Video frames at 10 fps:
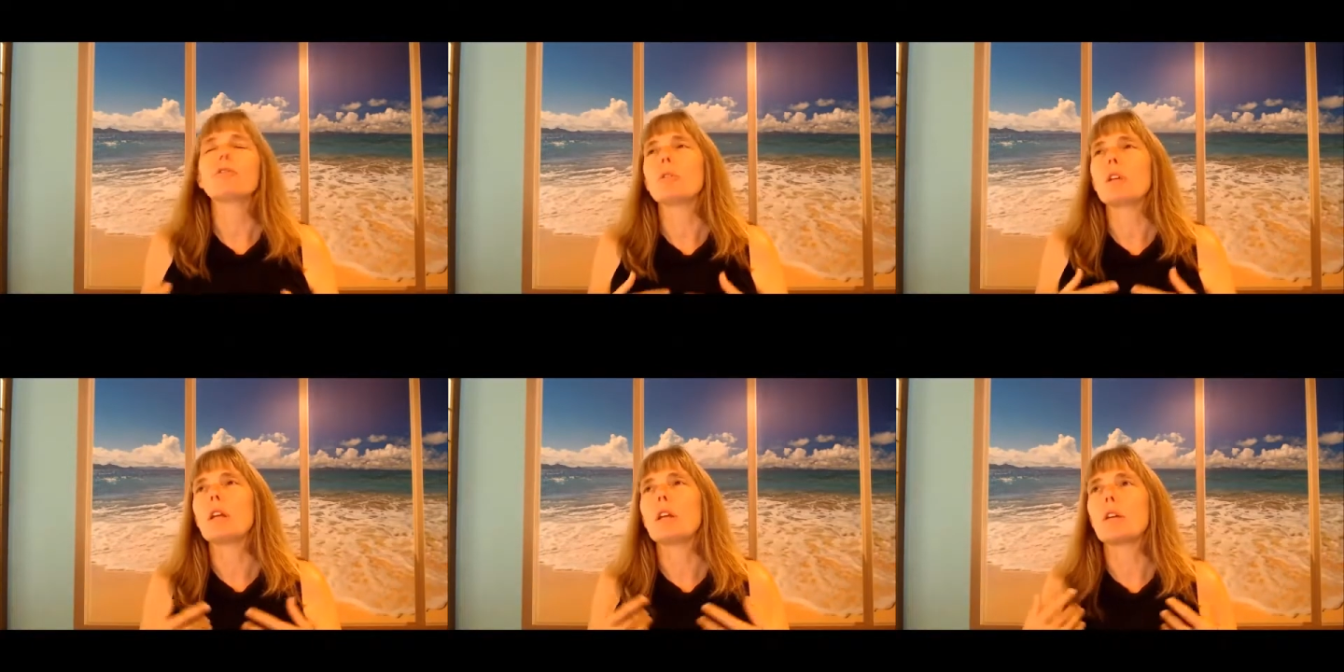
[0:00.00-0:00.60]

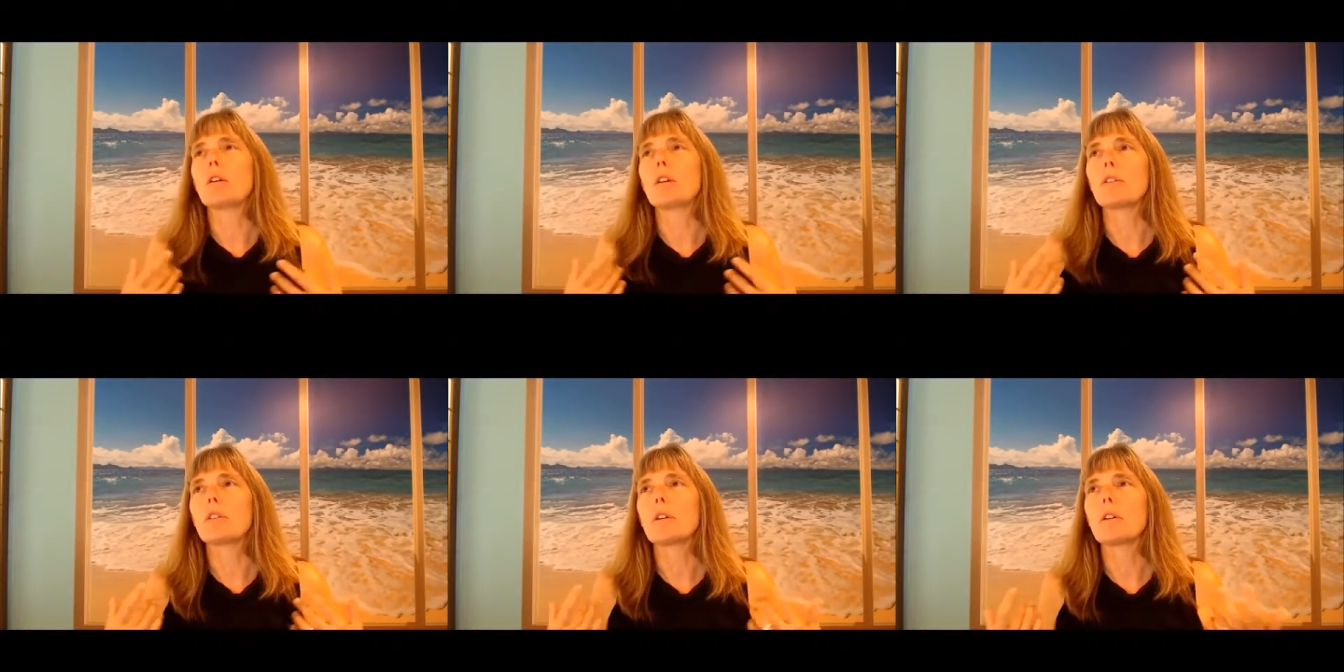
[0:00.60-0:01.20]
floating or
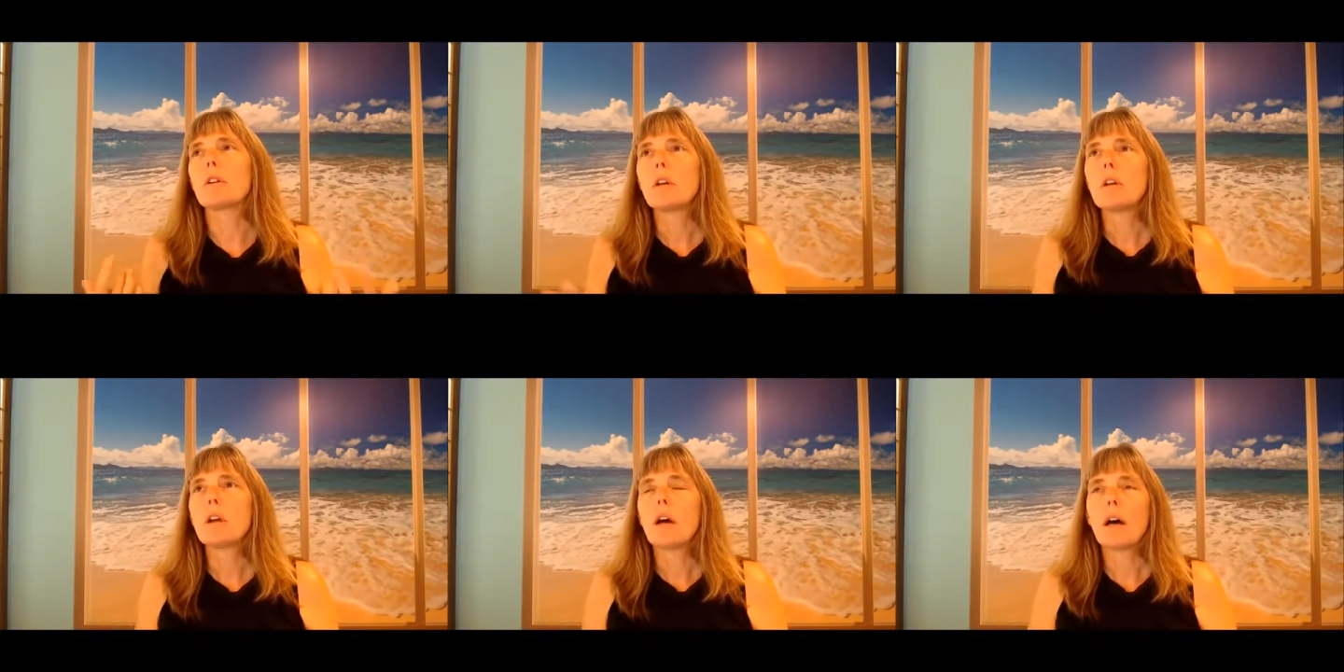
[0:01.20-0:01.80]
they're
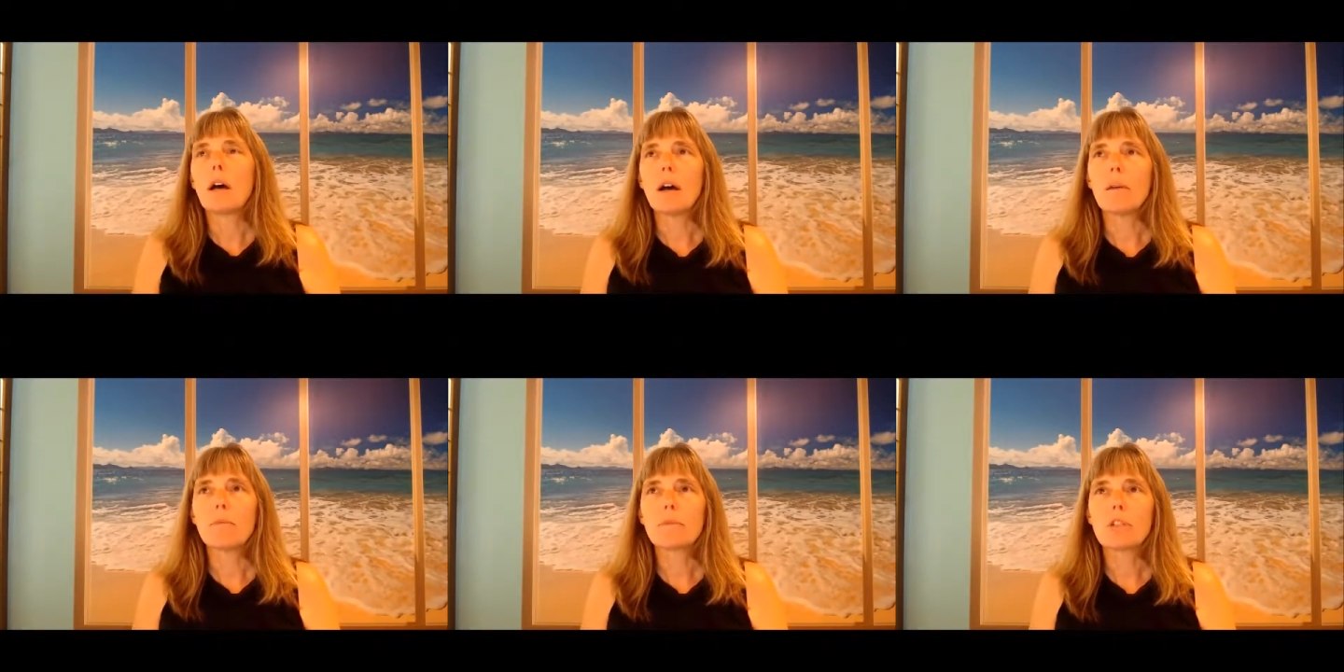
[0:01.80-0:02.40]

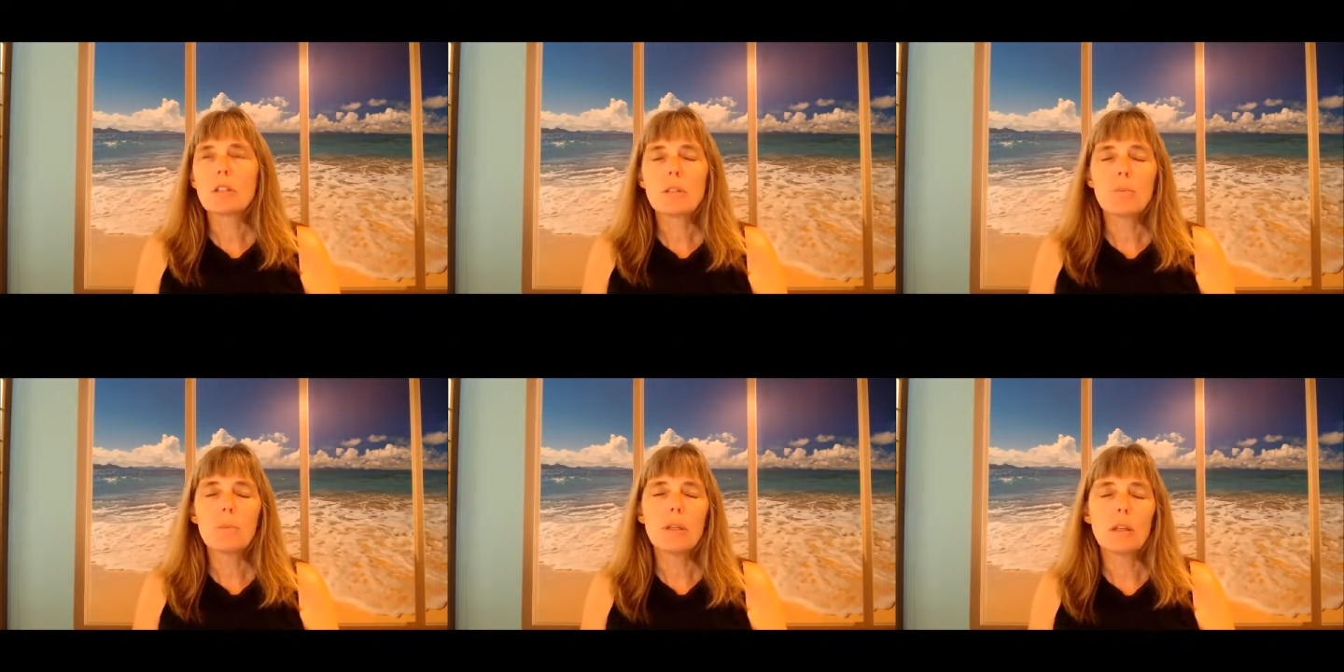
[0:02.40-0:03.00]
um, just
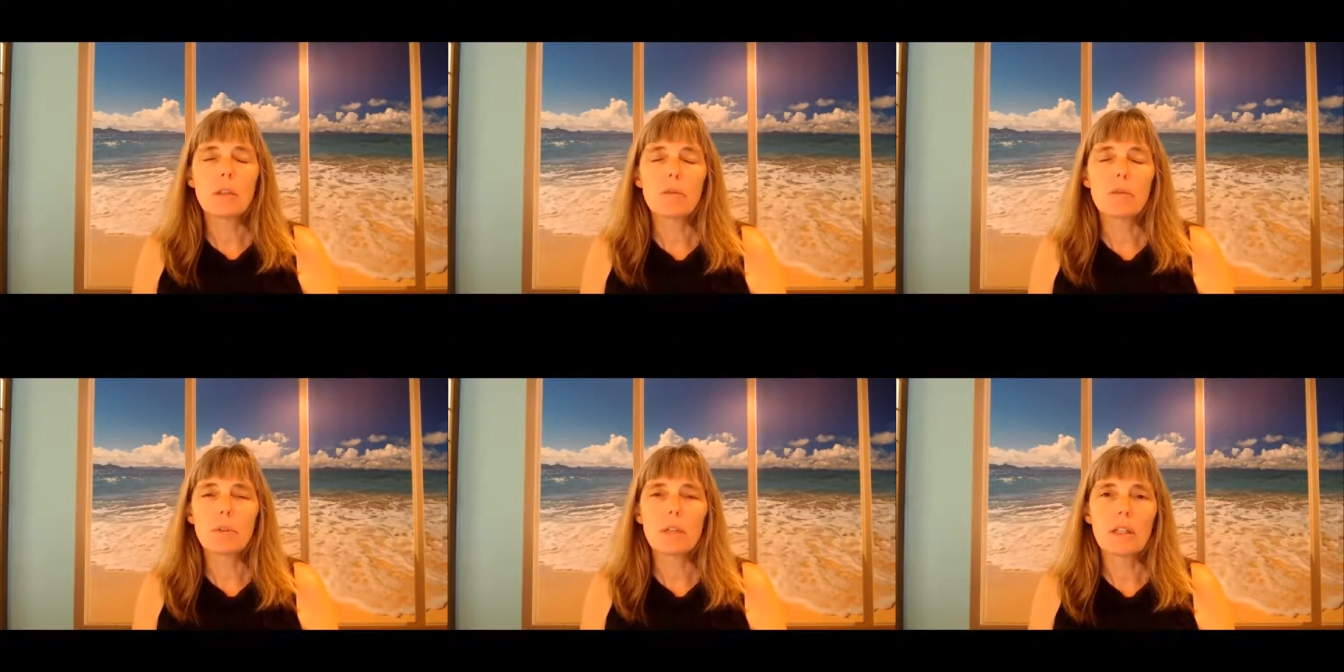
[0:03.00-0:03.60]
being
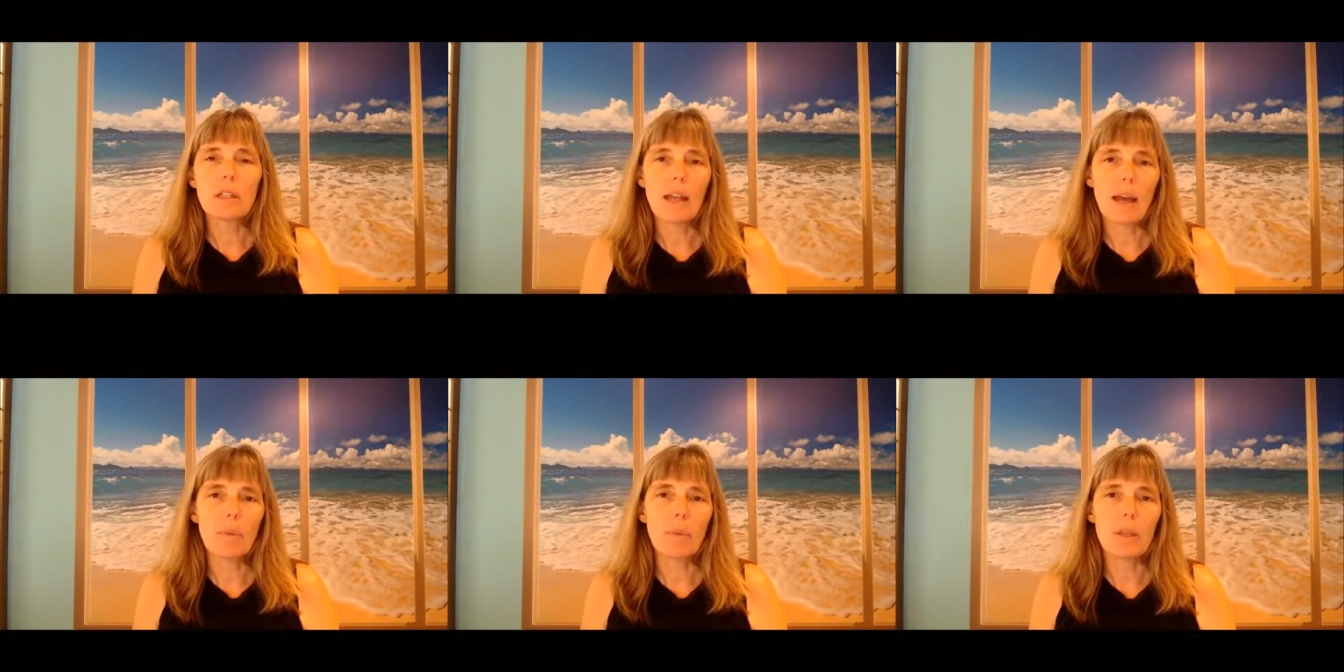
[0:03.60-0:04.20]
really
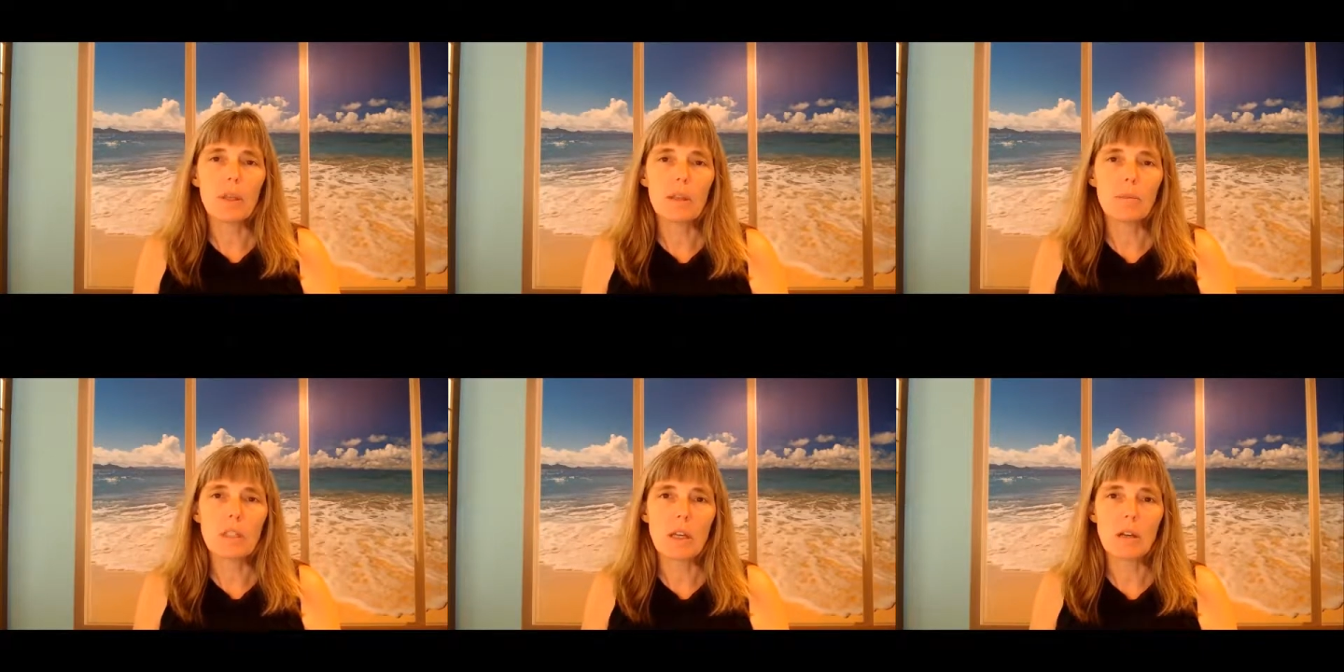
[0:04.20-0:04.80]
happy in
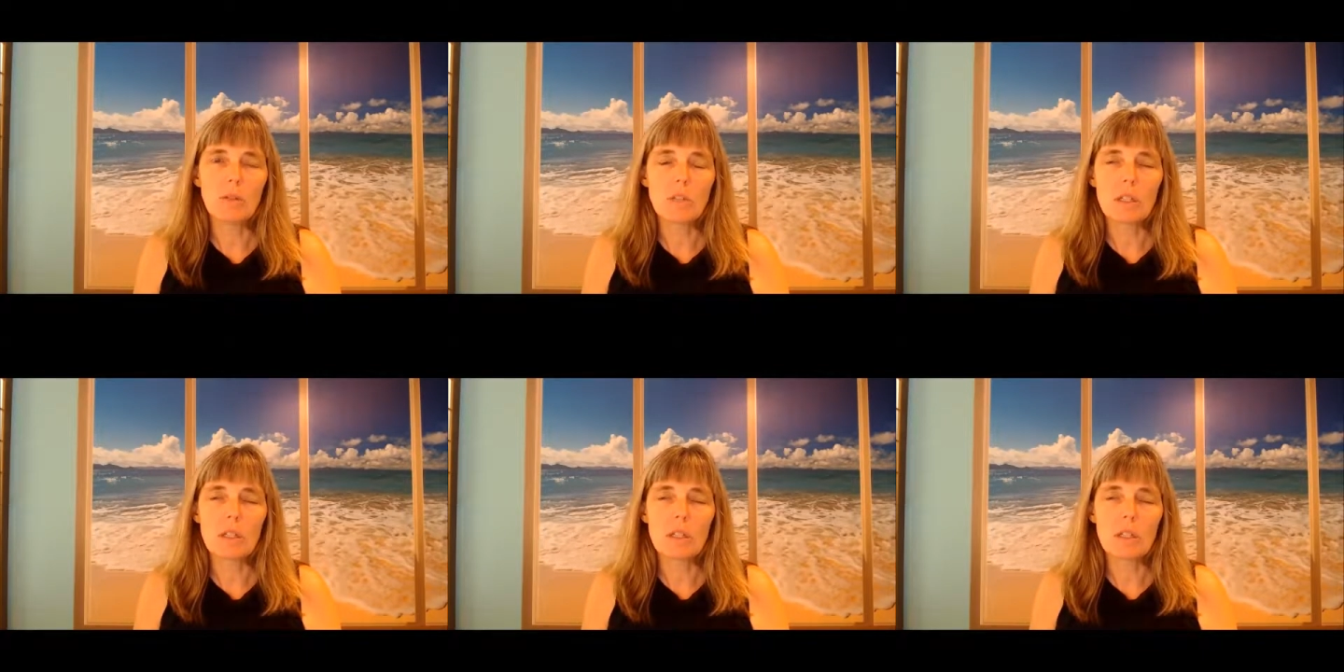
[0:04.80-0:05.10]
themselves.